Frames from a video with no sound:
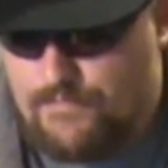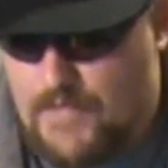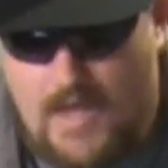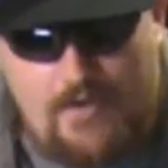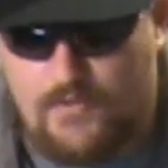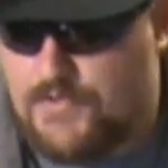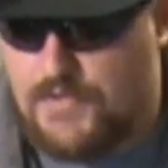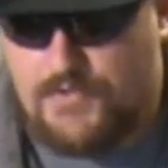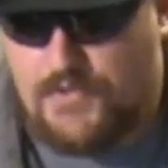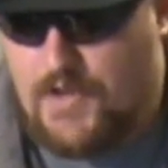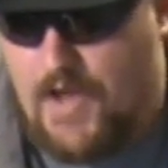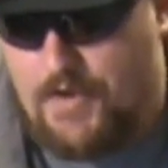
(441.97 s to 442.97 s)
I don't see
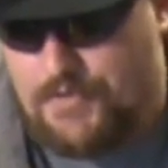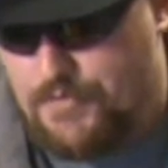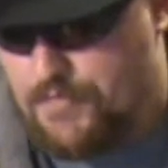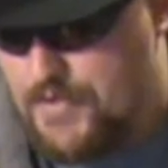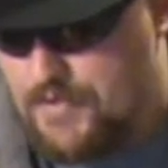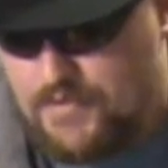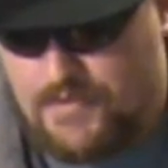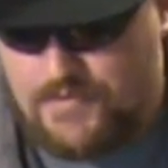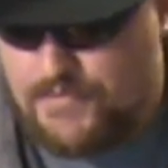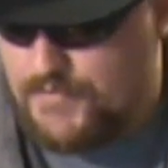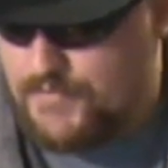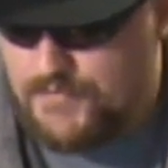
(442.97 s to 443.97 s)
Chicago beating
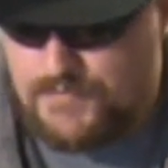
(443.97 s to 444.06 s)
us.